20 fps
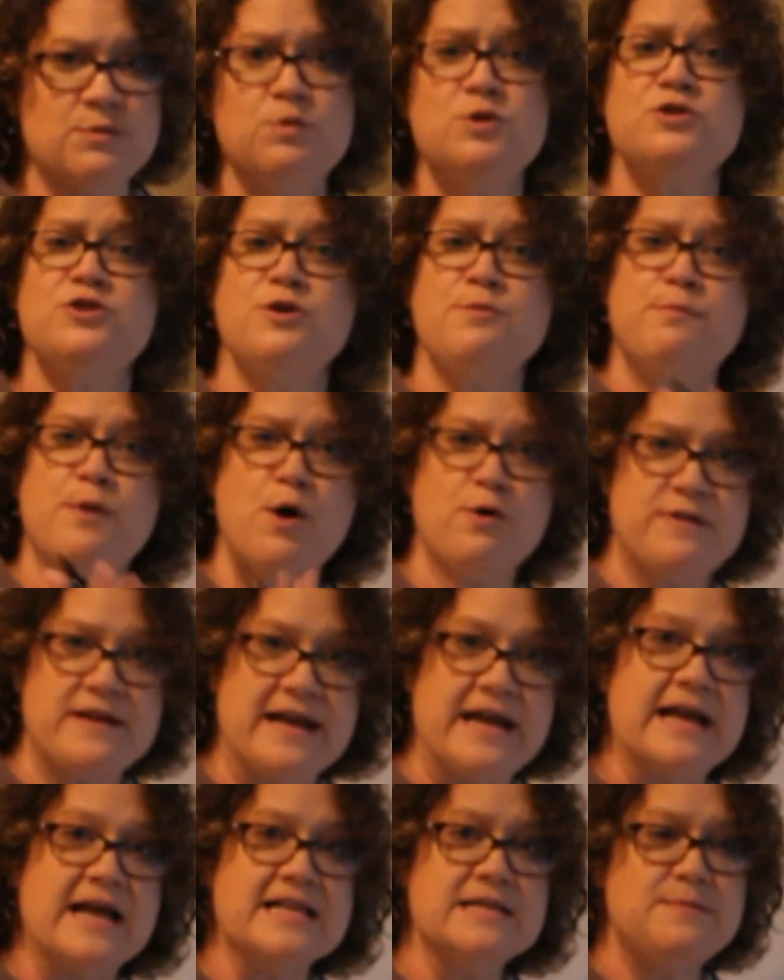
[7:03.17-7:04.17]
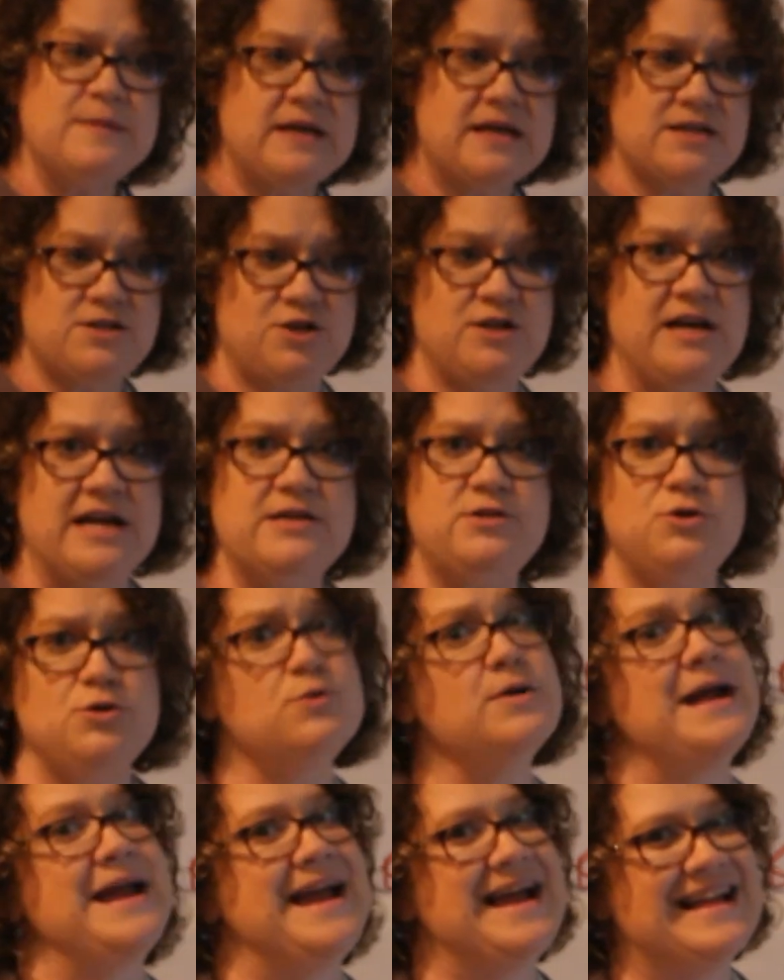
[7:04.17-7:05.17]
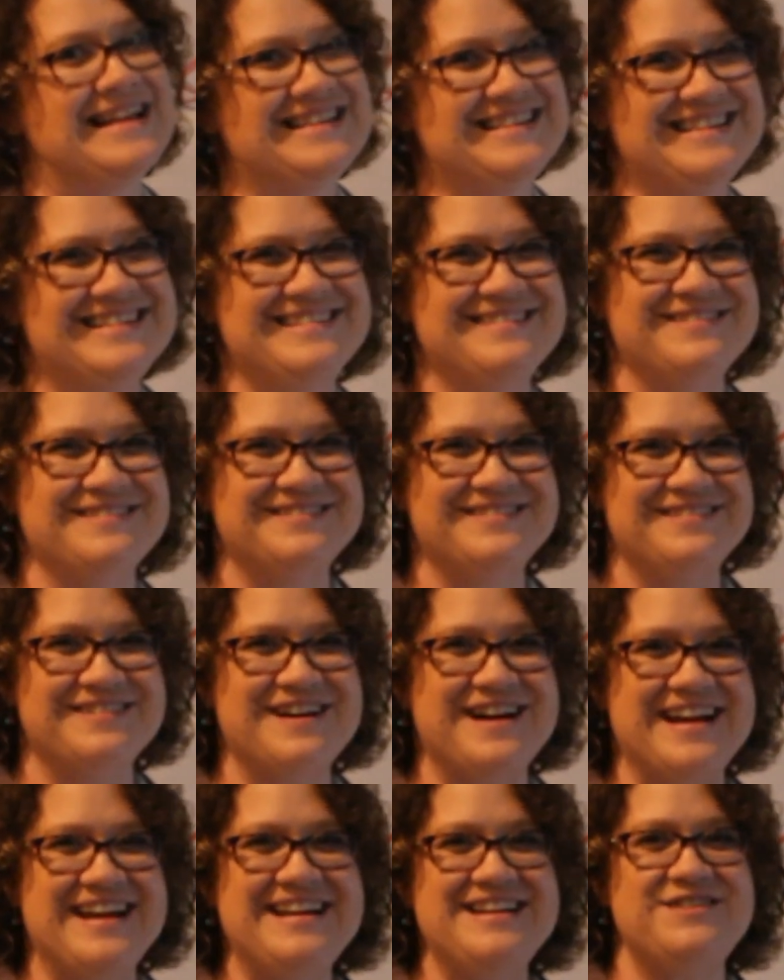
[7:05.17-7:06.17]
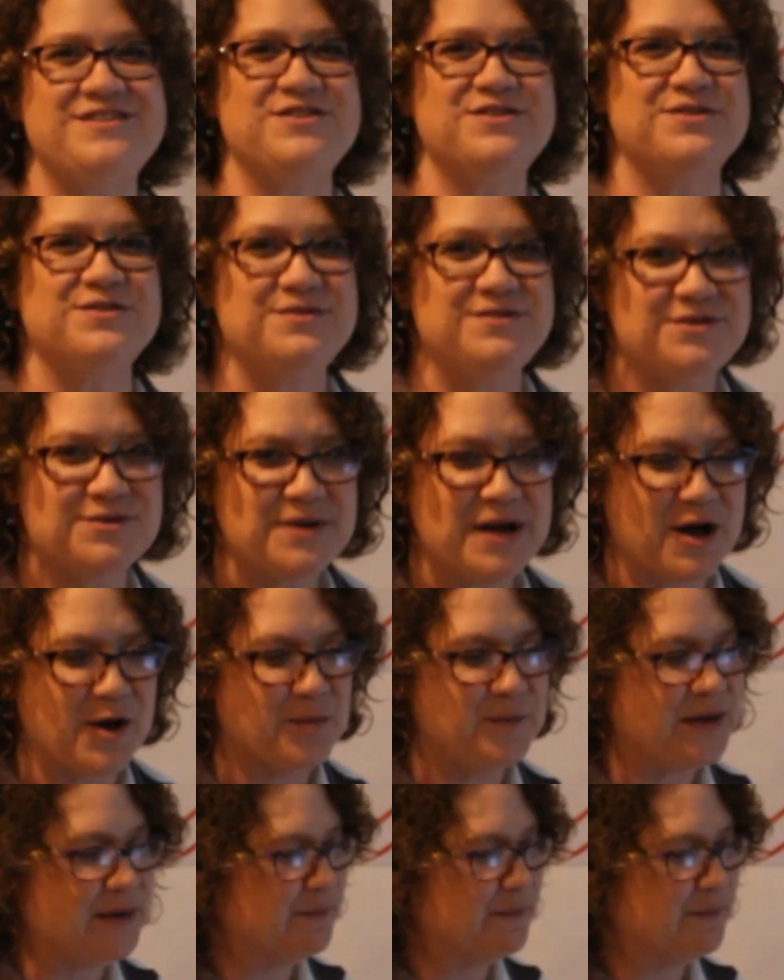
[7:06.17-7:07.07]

and we'll do both hands because you need two hands, right, to help